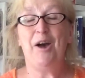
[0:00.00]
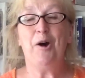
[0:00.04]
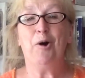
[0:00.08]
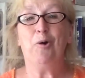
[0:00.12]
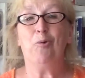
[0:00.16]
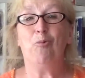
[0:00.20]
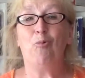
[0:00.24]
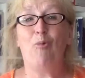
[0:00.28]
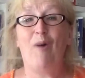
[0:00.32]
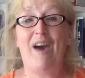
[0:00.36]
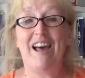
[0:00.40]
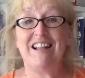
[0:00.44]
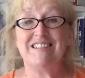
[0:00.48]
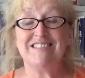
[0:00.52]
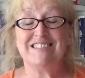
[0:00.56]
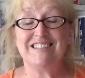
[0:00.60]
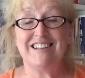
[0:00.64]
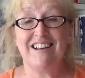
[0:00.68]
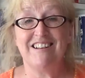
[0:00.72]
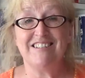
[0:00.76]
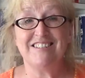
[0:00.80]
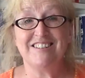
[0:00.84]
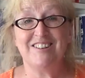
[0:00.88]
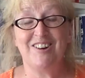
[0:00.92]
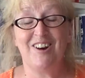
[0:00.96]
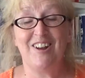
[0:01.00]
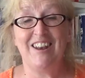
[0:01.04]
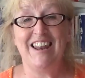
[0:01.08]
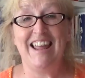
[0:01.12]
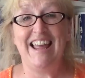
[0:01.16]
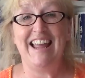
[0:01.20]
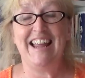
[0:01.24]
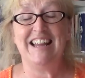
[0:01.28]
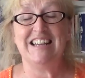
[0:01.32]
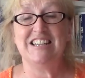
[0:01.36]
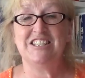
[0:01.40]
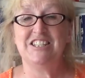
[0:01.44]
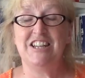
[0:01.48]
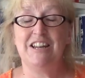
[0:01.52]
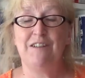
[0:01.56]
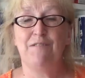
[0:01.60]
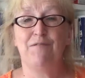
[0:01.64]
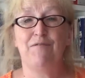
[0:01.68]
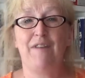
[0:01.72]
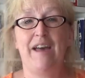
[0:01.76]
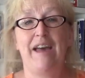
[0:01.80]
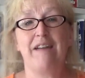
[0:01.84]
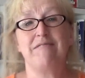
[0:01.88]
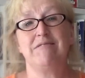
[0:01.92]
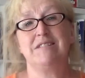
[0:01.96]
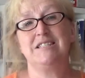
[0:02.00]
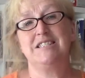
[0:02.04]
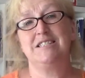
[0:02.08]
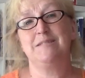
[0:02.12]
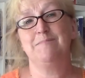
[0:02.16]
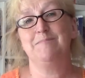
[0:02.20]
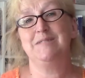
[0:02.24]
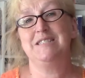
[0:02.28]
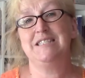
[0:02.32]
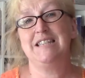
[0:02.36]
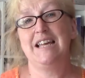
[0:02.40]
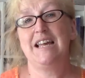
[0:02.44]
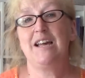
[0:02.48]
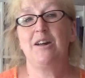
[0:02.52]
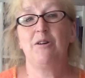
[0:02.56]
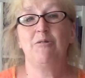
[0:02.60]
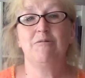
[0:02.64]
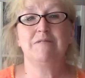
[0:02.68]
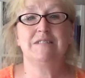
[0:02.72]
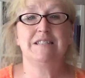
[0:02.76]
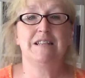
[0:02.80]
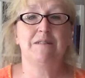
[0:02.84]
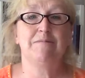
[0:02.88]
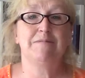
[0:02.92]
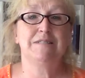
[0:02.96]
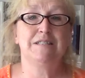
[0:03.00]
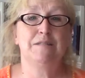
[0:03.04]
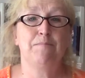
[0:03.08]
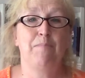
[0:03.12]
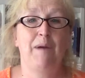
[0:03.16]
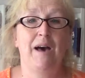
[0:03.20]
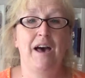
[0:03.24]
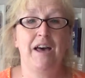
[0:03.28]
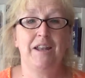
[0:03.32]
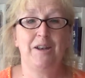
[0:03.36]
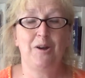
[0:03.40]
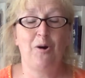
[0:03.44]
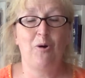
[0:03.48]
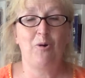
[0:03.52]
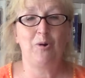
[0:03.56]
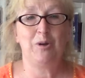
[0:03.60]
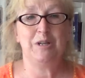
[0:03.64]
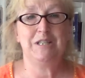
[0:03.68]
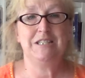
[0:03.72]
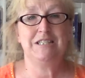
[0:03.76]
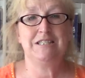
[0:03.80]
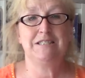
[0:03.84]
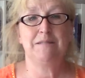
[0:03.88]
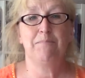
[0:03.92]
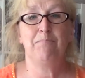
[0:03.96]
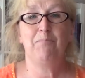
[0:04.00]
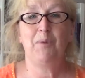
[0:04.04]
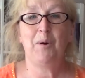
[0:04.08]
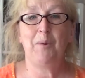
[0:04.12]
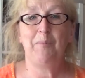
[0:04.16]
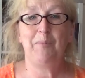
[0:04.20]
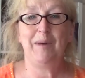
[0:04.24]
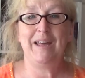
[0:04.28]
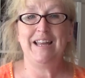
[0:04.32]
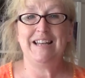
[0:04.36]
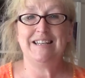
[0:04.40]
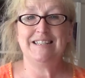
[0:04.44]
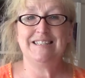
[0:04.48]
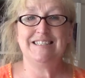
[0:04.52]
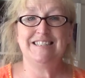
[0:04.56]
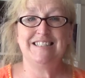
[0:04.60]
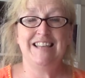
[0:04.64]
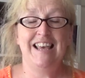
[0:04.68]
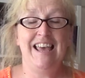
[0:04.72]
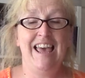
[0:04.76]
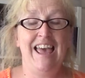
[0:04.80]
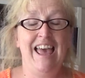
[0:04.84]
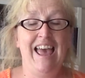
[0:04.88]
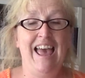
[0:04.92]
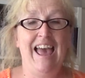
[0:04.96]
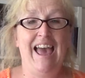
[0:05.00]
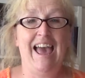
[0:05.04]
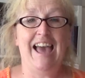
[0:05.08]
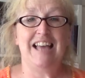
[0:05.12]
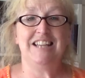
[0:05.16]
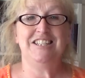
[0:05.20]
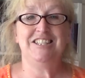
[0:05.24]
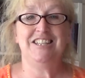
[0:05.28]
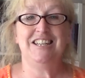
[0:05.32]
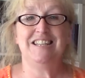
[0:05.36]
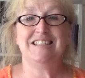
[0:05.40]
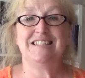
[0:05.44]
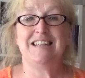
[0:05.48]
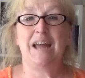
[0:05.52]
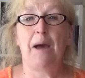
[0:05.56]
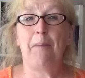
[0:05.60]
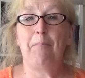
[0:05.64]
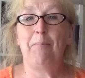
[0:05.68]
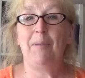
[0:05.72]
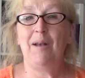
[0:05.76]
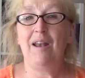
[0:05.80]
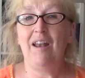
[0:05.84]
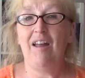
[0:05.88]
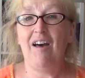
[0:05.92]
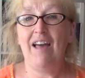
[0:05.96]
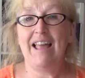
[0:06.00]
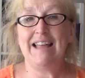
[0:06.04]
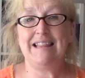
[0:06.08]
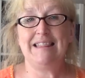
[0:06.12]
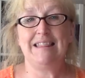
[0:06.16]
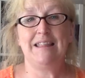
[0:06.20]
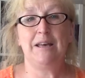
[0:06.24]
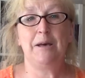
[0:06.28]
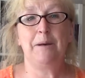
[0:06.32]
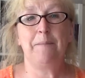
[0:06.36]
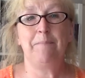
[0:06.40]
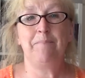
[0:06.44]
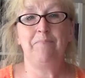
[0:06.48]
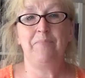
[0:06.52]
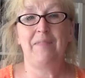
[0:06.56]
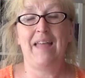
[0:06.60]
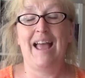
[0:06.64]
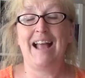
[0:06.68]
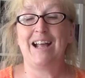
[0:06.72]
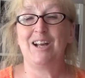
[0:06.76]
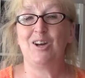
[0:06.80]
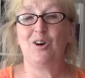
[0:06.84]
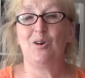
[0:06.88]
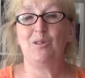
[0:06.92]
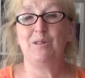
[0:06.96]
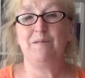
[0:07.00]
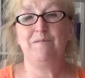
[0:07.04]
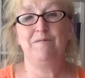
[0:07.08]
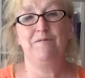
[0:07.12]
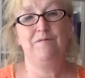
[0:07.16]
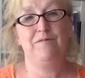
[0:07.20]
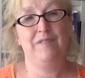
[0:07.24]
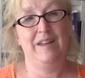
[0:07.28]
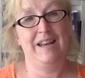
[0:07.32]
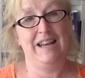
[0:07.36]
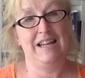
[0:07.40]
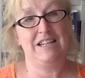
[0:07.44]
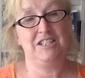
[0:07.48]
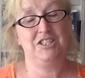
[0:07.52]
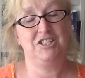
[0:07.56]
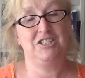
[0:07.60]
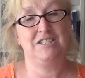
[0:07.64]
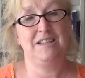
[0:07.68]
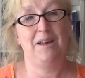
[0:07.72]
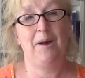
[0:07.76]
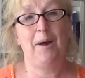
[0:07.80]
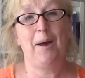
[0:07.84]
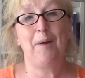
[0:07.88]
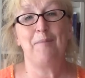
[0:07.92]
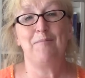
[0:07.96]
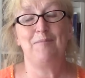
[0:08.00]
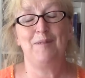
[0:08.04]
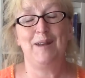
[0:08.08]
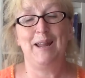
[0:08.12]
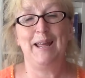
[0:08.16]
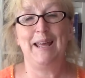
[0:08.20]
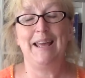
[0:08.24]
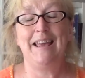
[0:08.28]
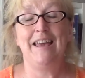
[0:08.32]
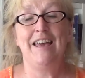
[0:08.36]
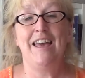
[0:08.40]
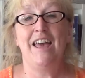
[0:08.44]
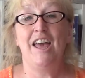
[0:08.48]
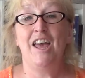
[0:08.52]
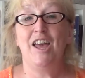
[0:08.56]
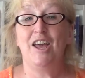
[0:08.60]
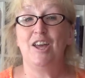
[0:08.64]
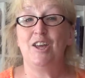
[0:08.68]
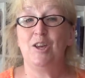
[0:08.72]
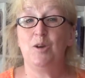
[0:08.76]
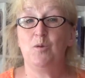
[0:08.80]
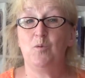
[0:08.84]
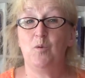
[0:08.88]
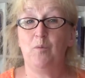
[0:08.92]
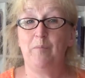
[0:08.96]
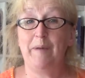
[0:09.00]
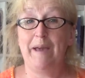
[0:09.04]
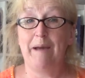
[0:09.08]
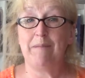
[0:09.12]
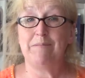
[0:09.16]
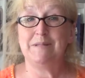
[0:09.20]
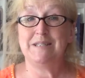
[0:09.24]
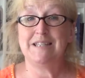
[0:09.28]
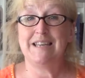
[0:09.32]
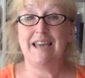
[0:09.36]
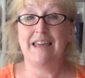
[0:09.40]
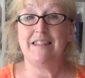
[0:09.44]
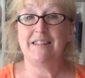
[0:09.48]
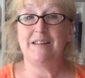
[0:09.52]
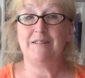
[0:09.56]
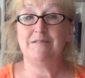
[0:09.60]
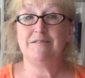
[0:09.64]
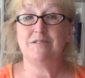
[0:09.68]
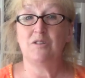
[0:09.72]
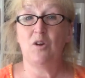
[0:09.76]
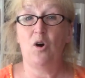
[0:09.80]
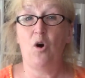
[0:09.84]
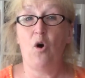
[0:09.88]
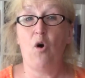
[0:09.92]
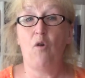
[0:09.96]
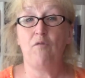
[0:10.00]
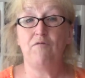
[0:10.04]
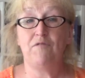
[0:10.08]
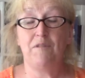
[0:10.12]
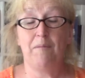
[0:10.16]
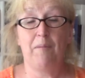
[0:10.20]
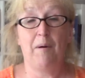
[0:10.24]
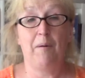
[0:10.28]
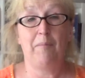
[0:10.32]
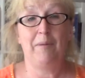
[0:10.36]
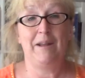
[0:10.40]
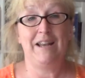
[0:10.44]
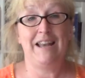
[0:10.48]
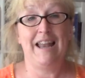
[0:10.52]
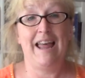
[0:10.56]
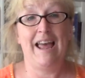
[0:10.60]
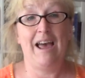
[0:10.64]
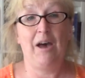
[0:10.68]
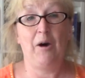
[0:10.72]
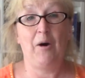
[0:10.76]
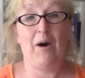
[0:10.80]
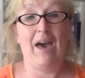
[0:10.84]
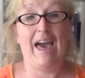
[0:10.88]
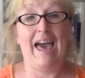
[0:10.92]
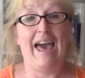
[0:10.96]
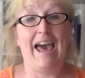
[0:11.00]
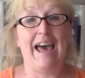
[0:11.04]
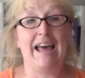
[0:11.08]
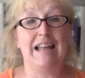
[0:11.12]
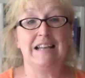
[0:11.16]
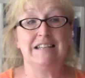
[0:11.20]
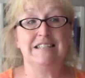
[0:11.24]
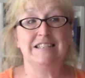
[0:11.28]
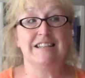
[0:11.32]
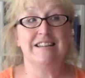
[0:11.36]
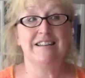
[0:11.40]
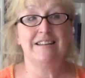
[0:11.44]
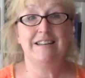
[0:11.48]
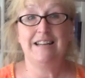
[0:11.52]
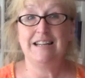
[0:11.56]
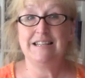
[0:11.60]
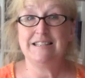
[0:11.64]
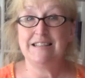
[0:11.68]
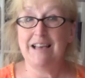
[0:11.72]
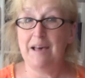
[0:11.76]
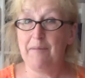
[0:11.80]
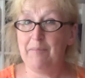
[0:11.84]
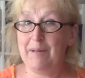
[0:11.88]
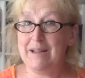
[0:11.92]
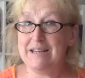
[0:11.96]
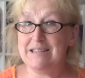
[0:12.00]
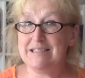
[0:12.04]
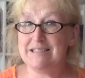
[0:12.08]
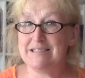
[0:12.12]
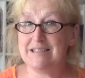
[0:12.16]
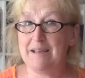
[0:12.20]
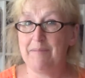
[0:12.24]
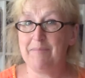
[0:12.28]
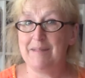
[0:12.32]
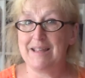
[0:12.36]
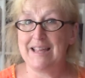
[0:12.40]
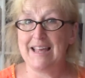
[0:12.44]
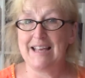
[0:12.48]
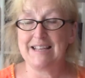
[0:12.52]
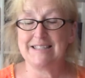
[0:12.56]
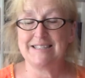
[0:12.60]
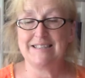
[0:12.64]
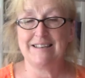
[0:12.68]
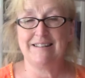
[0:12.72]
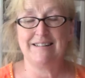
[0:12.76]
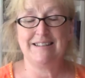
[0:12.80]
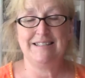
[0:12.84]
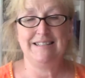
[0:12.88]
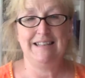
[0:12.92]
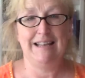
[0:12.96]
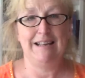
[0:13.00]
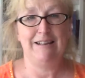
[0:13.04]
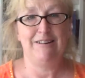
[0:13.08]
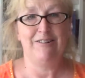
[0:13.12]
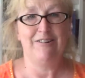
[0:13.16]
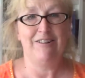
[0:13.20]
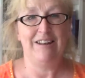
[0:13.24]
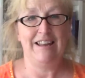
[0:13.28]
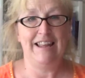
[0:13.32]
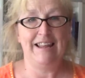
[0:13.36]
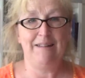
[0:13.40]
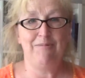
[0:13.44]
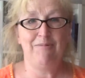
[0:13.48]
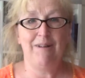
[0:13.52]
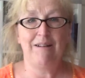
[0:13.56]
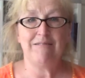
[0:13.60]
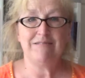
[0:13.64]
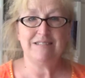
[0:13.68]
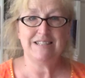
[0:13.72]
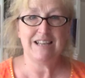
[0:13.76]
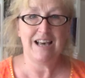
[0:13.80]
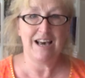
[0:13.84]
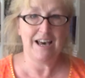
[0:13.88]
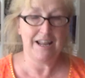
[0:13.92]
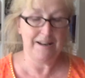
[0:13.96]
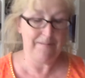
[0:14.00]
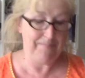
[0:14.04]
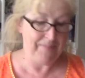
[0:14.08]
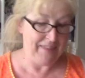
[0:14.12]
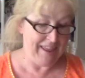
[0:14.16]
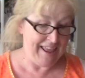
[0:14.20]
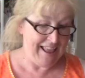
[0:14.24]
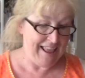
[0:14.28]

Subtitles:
Well done, Colleen. She'd found some singles that were spun onto some bobbins, and she's now plied them and got them finished. So hopefully you will be able to get those off the bobbin now and knit up into something exciting, Colleen. Well done.